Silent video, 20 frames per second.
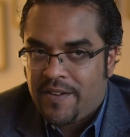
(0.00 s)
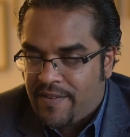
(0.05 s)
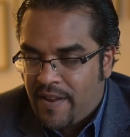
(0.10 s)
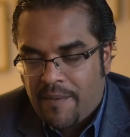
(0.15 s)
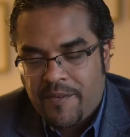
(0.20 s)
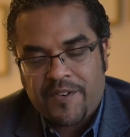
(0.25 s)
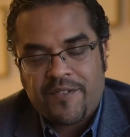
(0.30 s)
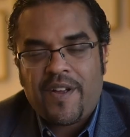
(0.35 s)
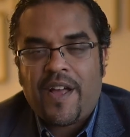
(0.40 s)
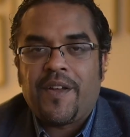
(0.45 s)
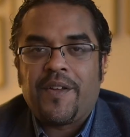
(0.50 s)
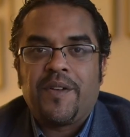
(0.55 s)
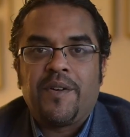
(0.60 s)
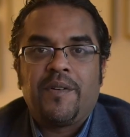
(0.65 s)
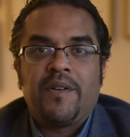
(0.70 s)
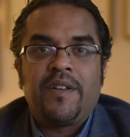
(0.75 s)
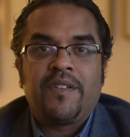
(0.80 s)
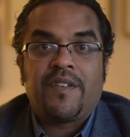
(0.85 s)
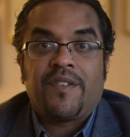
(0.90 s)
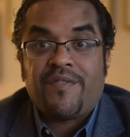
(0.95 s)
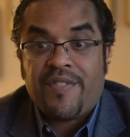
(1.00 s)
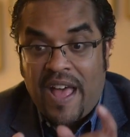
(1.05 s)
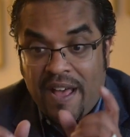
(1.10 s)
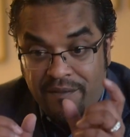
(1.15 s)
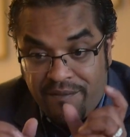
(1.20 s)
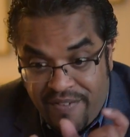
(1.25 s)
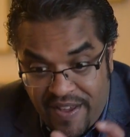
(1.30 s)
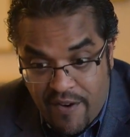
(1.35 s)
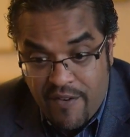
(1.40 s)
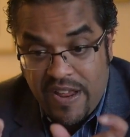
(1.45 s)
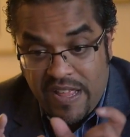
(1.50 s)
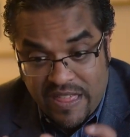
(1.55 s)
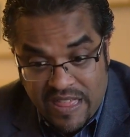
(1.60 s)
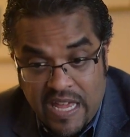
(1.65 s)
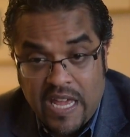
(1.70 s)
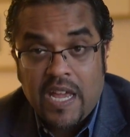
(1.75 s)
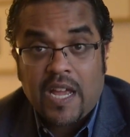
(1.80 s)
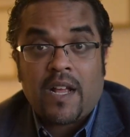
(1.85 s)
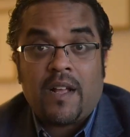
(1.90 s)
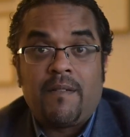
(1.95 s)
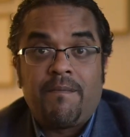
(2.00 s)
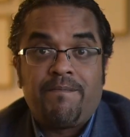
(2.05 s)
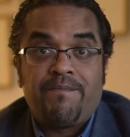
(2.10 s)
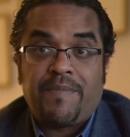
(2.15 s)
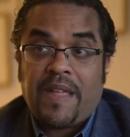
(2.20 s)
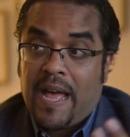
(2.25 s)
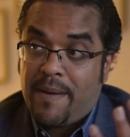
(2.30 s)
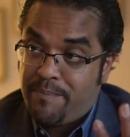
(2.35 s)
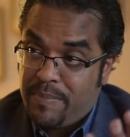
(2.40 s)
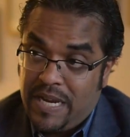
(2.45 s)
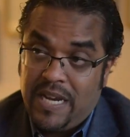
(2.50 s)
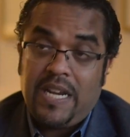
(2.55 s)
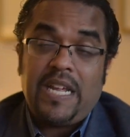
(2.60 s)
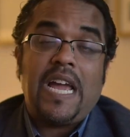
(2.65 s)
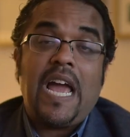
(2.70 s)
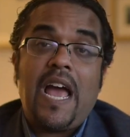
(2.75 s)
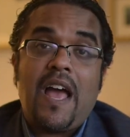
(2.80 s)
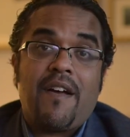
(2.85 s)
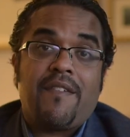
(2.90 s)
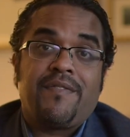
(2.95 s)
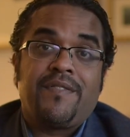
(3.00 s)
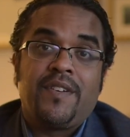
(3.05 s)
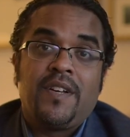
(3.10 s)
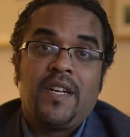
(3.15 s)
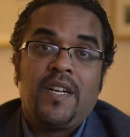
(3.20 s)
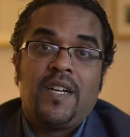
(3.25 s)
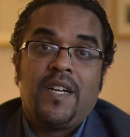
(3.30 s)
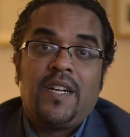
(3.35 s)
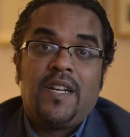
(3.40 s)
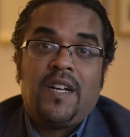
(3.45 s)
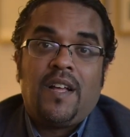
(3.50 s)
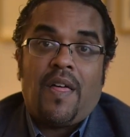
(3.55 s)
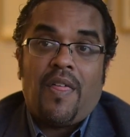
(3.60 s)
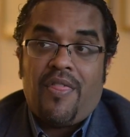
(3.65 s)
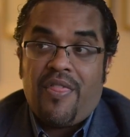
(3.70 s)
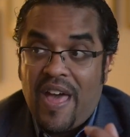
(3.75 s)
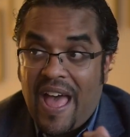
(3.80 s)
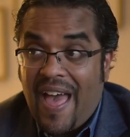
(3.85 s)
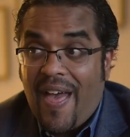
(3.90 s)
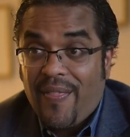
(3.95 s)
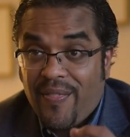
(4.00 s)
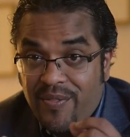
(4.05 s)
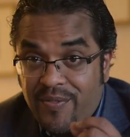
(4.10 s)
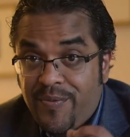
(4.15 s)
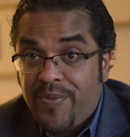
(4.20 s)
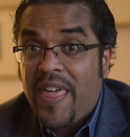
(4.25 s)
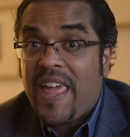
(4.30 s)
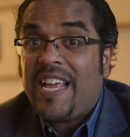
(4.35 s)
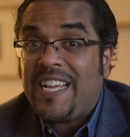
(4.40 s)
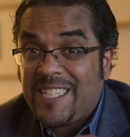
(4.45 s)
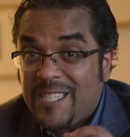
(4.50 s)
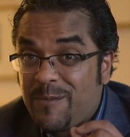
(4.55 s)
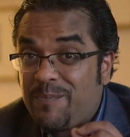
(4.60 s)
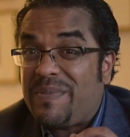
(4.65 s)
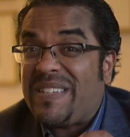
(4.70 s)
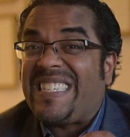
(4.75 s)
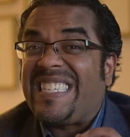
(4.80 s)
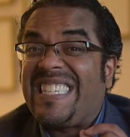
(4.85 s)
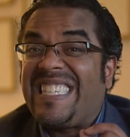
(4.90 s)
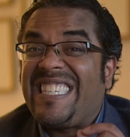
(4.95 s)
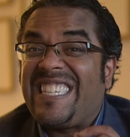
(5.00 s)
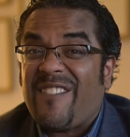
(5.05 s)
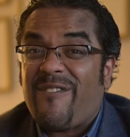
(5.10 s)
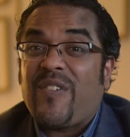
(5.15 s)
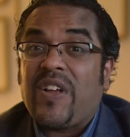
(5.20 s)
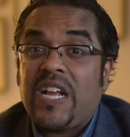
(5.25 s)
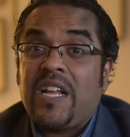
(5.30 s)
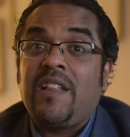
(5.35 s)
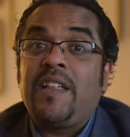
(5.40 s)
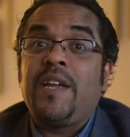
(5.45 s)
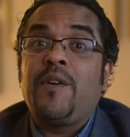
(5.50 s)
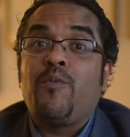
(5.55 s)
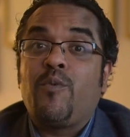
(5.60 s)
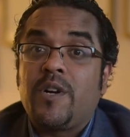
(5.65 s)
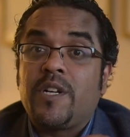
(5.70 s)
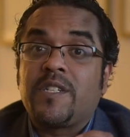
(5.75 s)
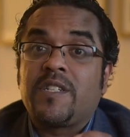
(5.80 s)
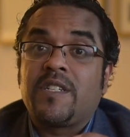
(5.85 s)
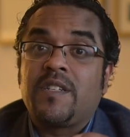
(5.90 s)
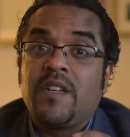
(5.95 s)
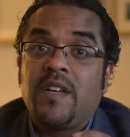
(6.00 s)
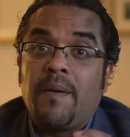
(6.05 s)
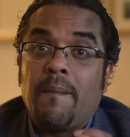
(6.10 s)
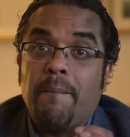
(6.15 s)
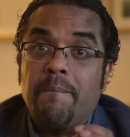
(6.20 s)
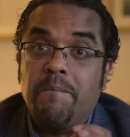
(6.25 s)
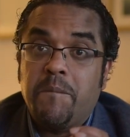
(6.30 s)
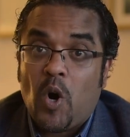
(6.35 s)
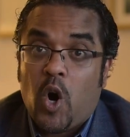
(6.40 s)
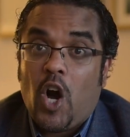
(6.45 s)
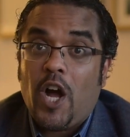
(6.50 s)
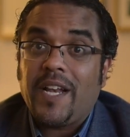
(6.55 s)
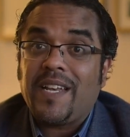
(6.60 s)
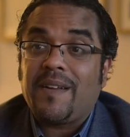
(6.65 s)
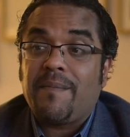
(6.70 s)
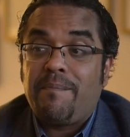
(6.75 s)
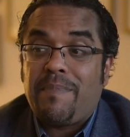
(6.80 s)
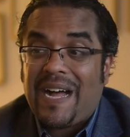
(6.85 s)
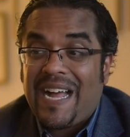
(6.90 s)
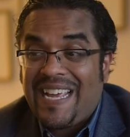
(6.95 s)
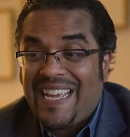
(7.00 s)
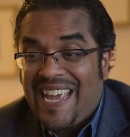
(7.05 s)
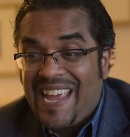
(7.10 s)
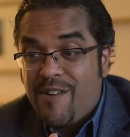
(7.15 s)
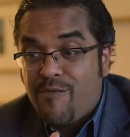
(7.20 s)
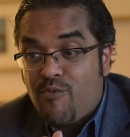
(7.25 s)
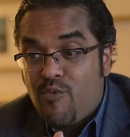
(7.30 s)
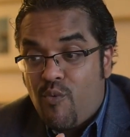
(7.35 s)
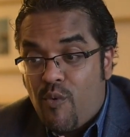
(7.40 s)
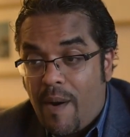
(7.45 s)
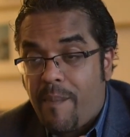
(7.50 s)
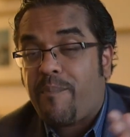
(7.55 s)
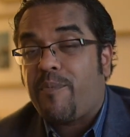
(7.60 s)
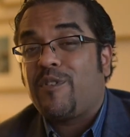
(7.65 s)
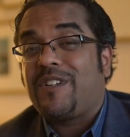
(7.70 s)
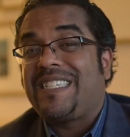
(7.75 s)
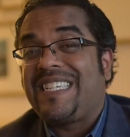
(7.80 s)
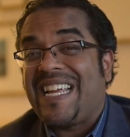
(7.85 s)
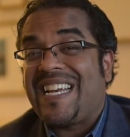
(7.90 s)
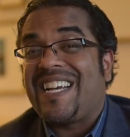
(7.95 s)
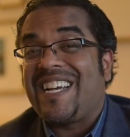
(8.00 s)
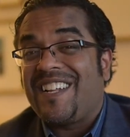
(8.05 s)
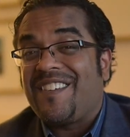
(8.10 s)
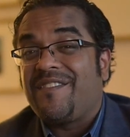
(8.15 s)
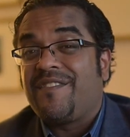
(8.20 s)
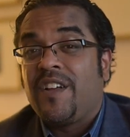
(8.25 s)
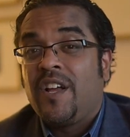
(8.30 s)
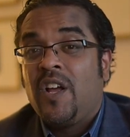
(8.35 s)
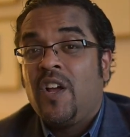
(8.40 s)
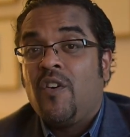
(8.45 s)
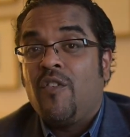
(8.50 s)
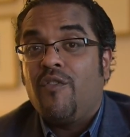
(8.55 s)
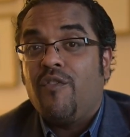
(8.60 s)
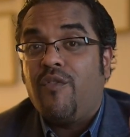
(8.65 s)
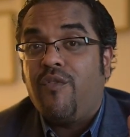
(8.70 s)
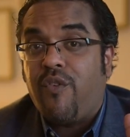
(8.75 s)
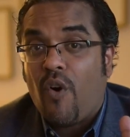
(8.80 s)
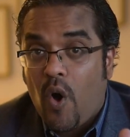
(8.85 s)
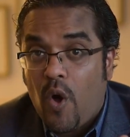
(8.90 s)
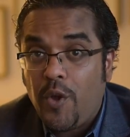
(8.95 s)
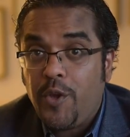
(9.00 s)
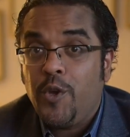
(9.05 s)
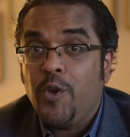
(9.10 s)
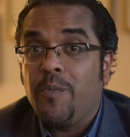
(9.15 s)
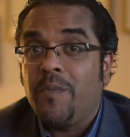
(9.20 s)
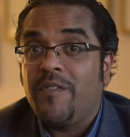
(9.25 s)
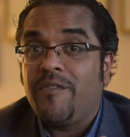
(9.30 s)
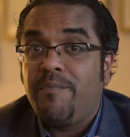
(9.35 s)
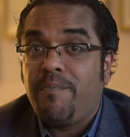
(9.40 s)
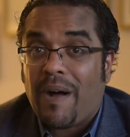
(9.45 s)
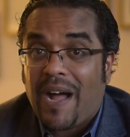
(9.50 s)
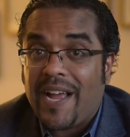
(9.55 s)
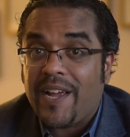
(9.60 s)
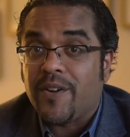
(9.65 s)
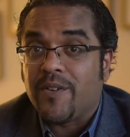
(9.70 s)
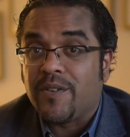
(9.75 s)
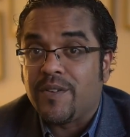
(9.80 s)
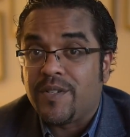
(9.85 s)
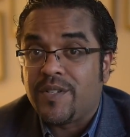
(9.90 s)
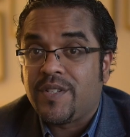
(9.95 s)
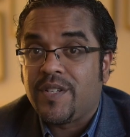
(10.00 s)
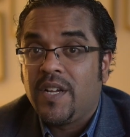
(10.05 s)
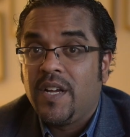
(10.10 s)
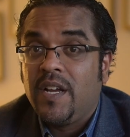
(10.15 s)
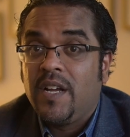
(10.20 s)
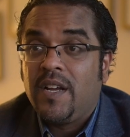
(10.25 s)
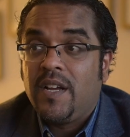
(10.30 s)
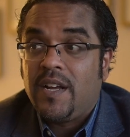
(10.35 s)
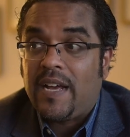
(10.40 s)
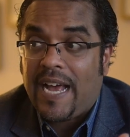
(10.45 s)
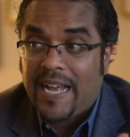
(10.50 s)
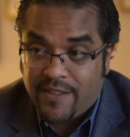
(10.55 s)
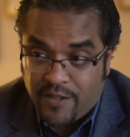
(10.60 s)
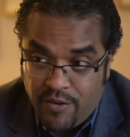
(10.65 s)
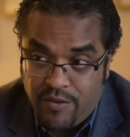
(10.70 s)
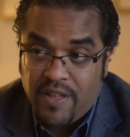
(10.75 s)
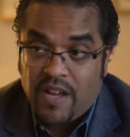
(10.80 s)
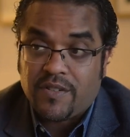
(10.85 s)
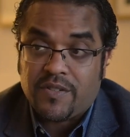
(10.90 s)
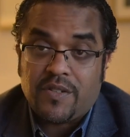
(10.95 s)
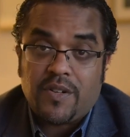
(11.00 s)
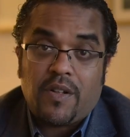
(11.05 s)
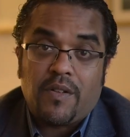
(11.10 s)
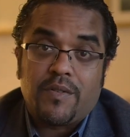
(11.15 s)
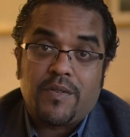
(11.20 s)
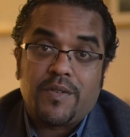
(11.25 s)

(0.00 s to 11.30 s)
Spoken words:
establish value is if that very thing, that PDF, that thing specifically was bought by a representative volume of buyers at $2,000.